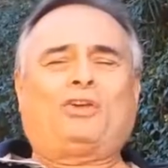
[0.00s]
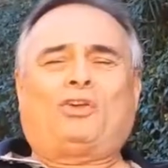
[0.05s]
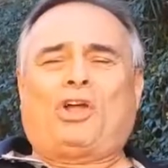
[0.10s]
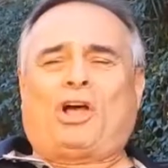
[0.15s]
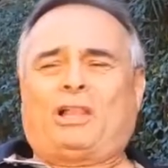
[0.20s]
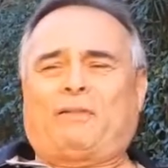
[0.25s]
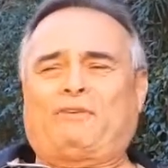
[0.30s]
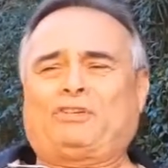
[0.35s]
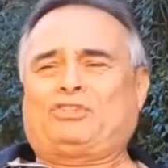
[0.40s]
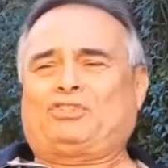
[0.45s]
And
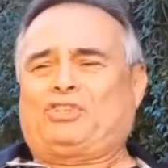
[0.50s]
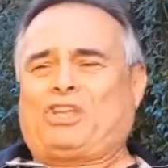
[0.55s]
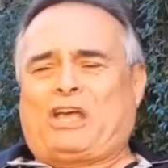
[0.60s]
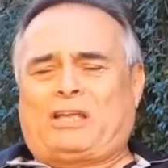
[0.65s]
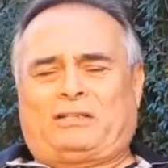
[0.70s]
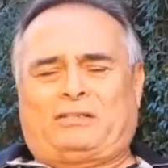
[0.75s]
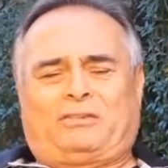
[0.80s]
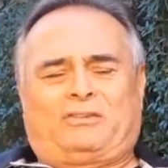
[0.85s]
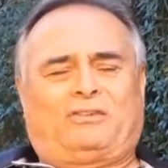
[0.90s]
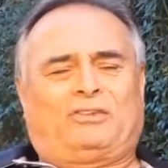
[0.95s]
all of a
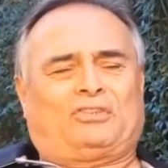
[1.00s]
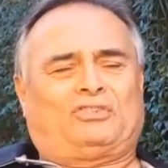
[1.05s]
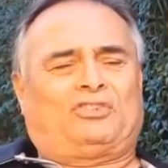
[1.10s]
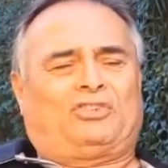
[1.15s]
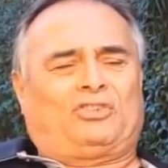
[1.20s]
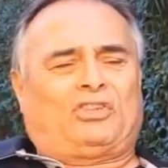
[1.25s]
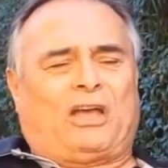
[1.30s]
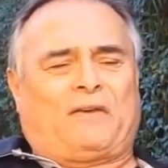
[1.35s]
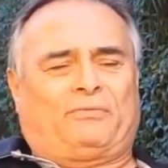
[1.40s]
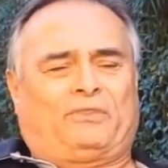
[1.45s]
sudden, the
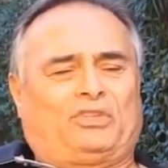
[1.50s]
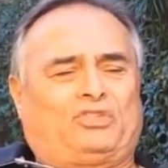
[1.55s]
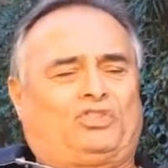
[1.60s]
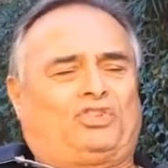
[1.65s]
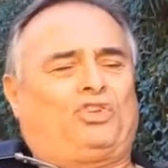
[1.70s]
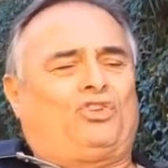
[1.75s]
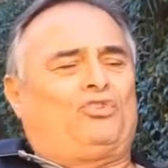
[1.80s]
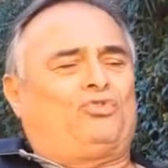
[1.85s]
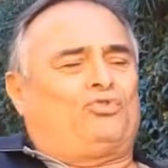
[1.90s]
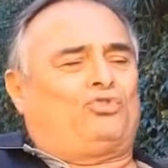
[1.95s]
stuff
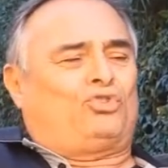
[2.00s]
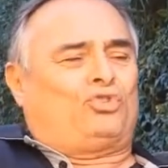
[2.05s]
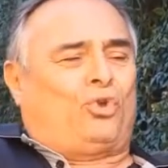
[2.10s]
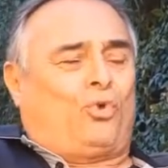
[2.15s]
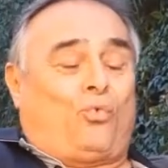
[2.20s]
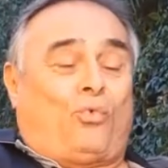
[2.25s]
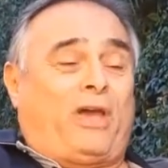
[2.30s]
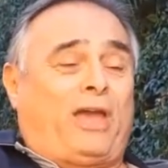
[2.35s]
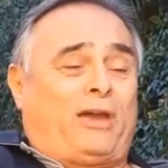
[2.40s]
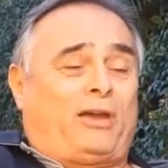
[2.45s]
that she used
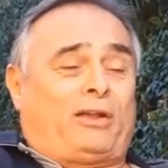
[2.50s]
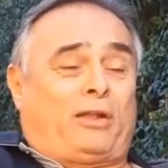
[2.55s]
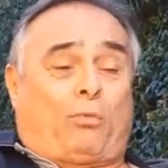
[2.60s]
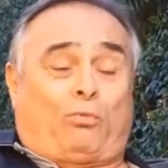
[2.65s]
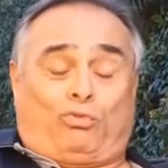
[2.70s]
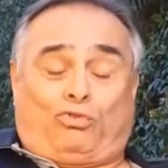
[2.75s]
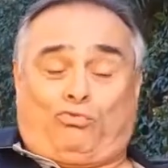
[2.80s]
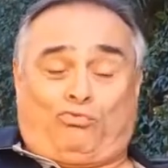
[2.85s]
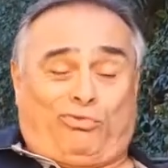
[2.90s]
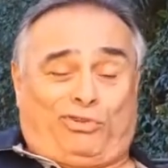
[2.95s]
to wear
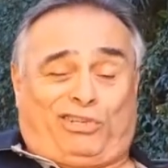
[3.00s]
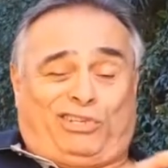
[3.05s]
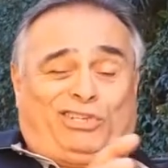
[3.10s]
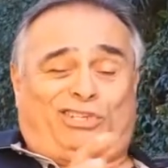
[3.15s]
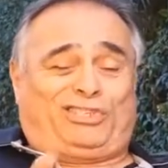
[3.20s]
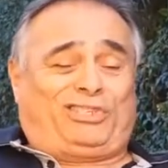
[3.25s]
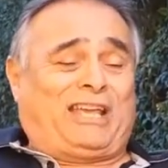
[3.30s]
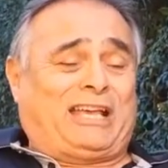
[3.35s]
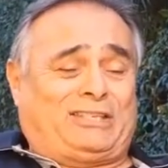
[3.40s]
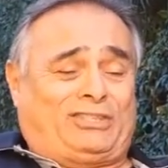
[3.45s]
that was
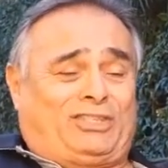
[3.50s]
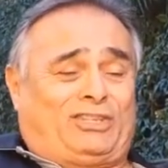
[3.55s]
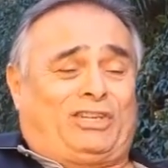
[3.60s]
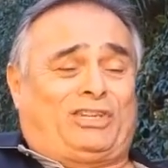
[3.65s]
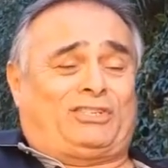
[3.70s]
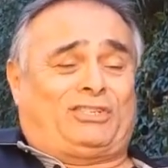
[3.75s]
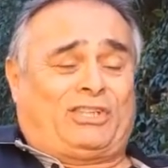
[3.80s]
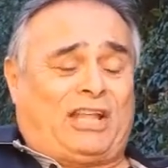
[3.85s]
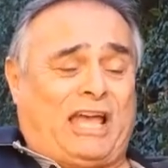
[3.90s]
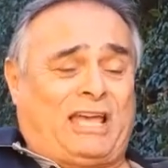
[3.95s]
really
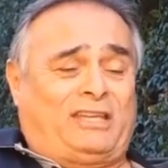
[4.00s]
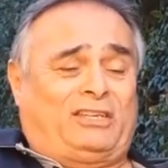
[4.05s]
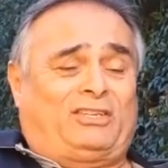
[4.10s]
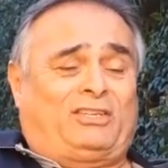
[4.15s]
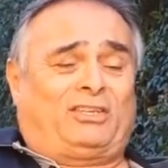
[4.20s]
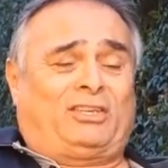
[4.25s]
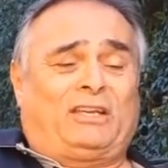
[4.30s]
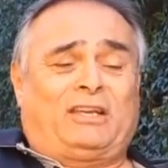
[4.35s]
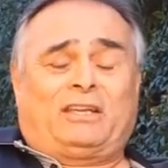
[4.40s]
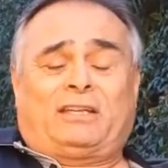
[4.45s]
sexy and
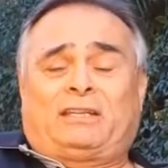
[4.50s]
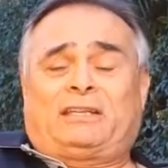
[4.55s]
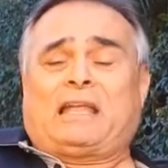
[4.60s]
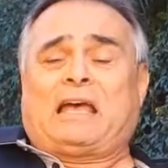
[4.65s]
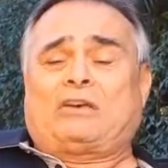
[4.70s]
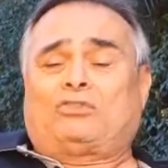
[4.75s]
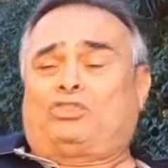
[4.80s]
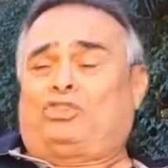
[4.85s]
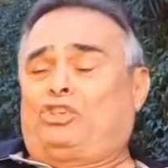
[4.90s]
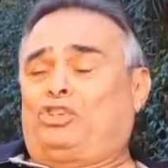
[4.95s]
nice,
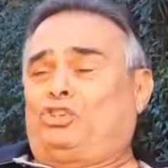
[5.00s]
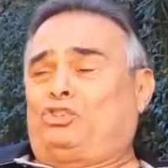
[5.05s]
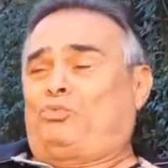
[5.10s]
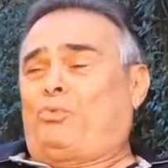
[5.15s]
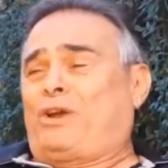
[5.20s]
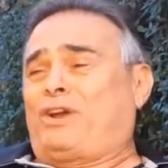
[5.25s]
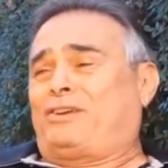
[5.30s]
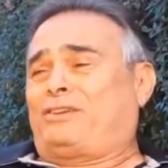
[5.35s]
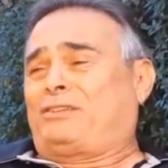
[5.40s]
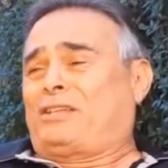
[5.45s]
now she's
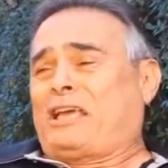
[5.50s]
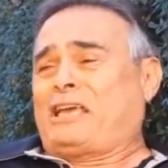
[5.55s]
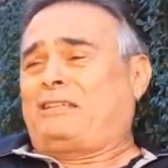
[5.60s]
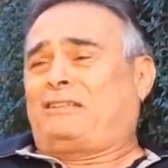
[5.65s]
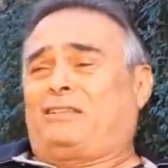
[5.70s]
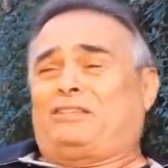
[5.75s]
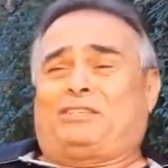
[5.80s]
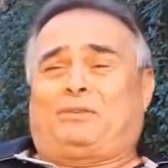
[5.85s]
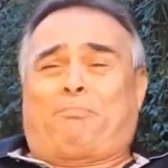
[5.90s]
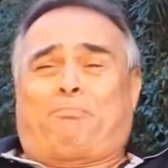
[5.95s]
wearing
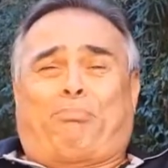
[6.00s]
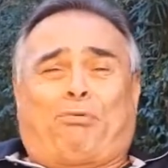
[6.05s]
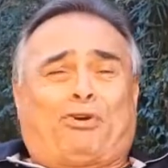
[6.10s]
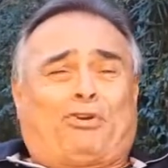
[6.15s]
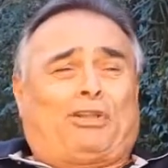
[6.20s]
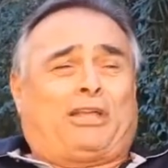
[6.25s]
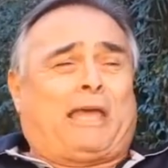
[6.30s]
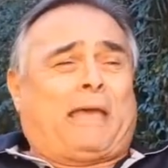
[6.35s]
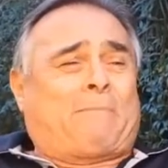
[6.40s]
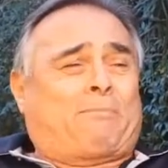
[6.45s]
like this
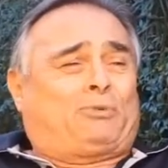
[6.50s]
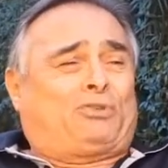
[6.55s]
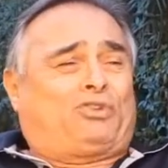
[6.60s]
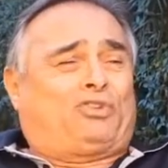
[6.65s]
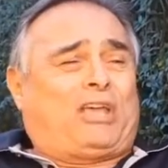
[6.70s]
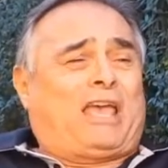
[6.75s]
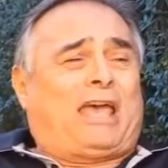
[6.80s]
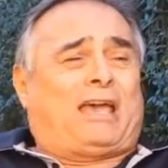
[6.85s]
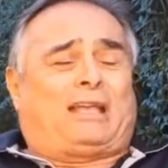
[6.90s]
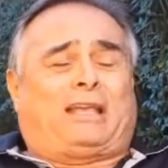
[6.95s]
burlap
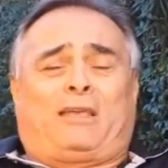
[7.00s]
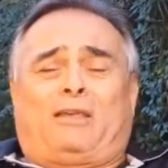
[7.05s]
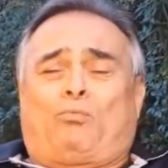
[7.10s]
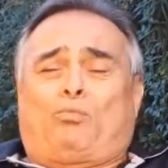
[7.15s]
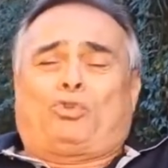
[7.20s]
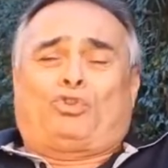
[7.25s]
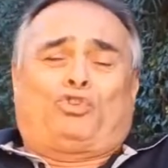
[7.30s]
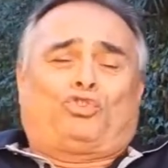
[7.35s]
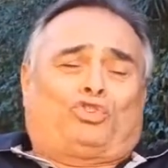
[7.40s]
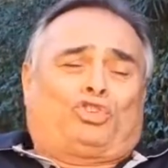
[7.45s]
sack,
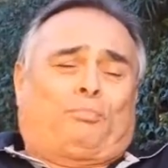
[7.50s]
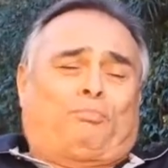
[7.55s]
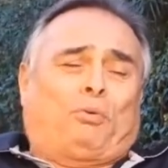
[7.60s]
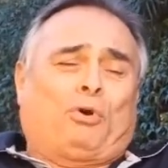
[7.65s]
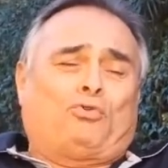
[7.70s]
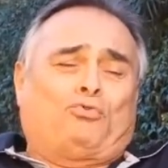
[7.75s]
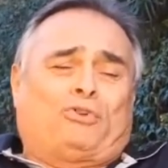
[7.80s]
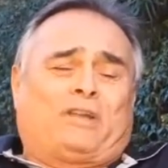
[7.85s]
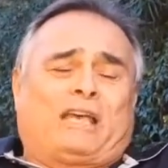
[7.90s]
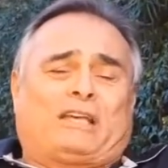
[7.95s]
and when you
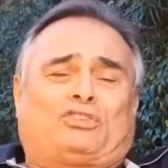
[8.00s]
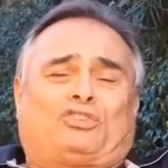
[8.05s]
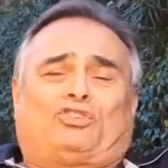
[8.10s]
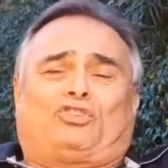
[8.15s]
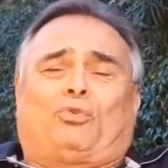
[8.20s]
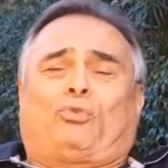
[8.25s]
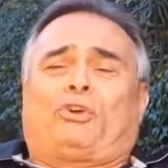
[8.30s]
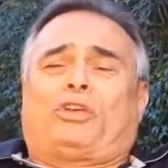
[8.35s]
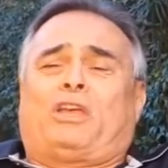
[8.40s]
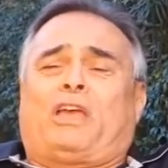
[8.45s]
spoon
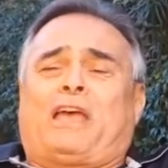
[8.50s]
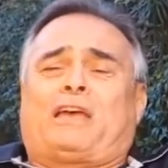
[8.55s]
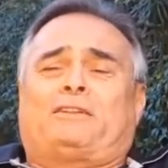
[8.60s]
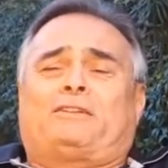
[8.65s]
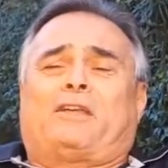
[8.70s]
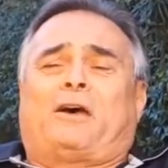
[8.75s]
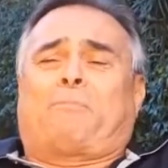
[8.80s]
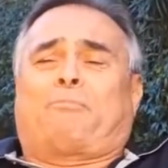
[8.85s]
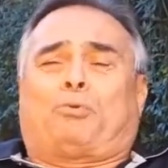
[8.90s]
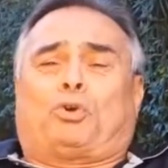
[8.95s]
next to her, you
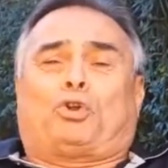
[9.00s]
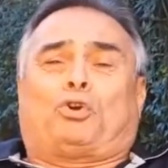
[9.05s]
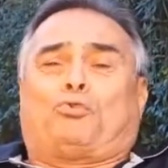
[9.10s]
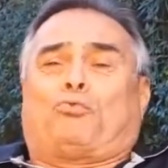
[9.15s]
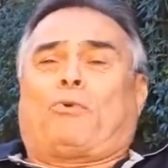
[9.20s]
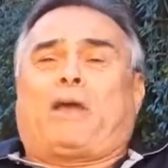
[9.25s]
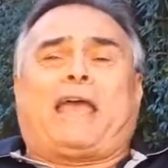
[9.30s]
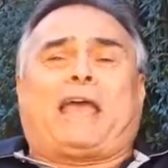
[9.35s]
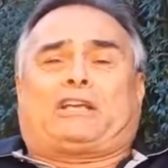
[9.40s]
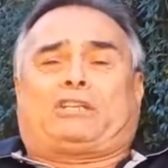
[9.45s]
end up with a
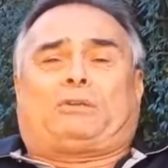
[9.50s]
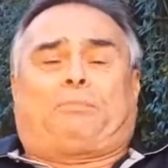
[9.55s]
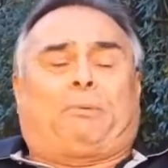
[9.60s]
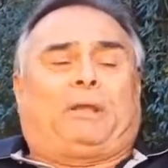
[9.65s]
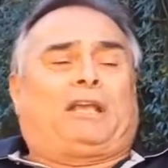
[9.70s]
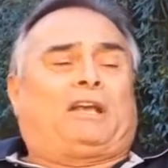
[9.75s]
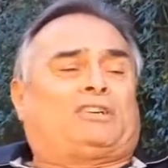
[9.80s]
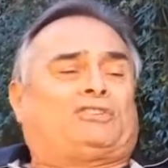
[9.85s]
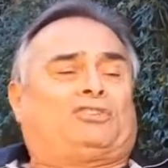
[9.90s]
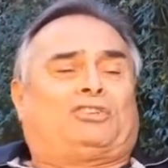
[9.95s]
rash
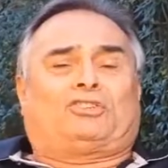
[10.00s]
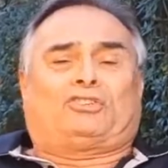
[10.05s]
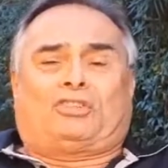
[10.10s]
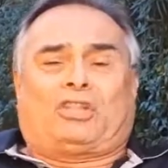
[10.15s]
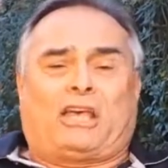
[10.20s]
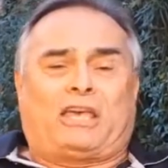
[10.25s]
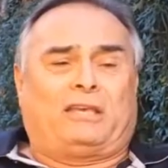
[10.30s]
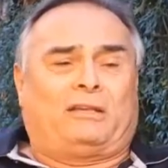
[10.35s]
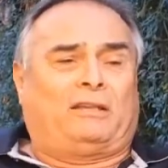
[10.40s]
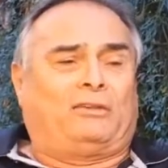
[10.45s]
because
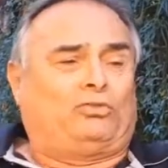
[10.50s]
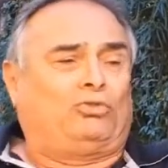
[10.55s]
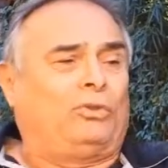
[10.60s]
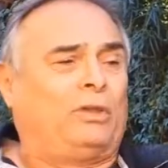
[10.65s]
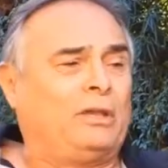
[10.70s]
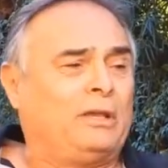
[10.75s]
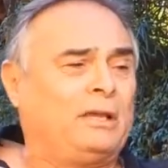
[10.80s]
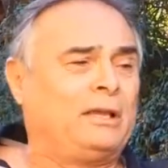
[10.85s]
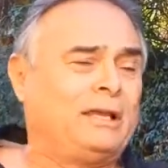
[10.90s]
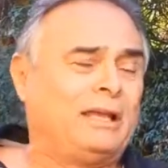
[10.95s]
it's
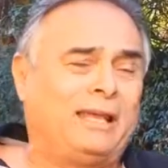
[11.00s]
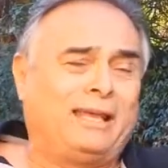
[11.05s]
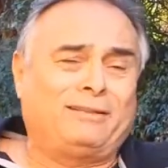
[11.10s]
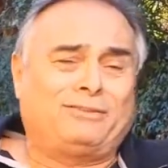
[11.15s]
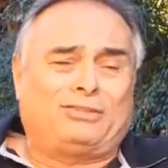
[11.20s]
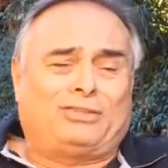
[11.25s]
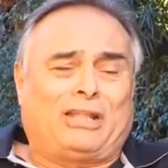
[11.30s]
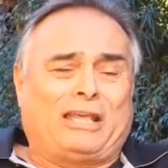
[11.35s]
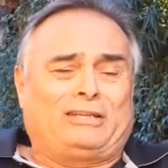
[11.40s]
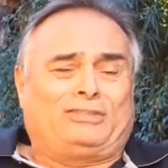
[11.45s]

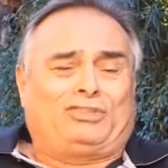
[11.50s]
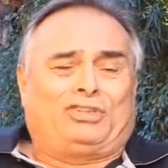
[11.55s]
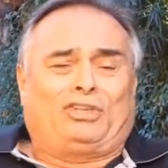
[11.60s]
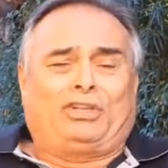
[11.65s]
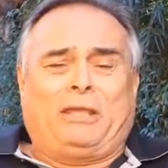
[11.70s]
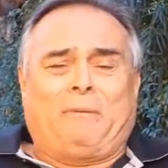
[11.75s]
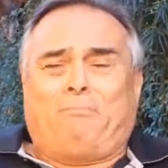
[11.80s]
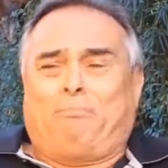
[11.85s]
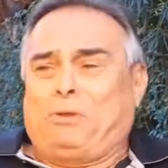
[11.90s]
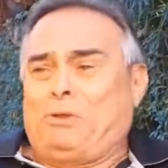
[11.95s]
like
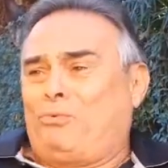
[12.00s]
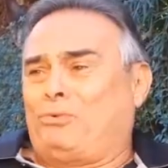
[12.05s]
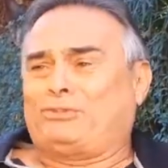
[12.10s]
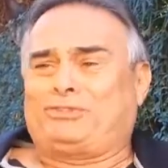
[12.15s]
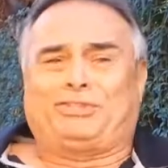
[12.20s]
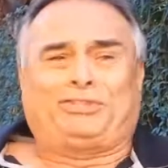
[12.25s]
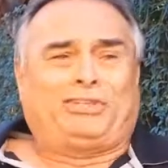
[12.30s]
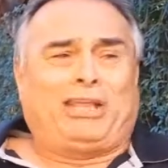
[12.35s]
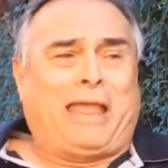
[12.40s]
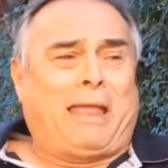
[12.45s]
sleeping
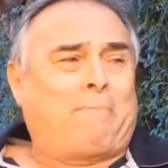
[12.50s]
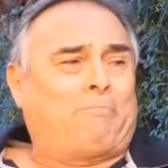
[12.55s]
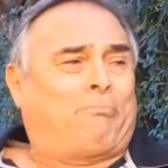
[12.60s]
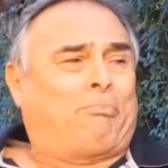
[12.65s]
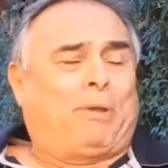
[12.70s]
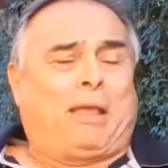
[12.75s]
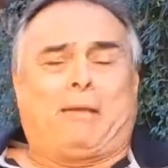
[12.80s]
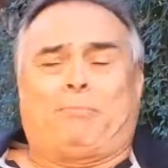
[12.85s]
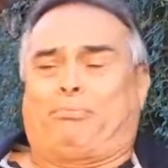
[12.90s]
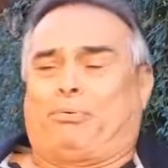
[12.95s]
with
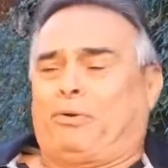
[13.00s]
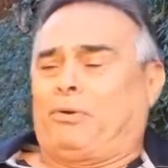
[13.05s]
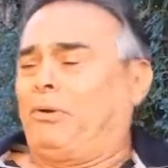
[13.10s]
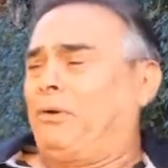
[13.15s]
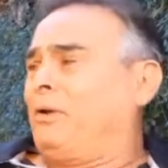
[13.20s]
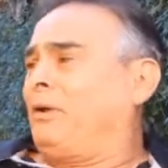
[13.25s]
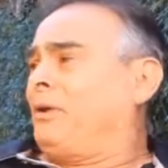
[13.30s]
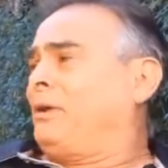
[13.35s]
sandpaper.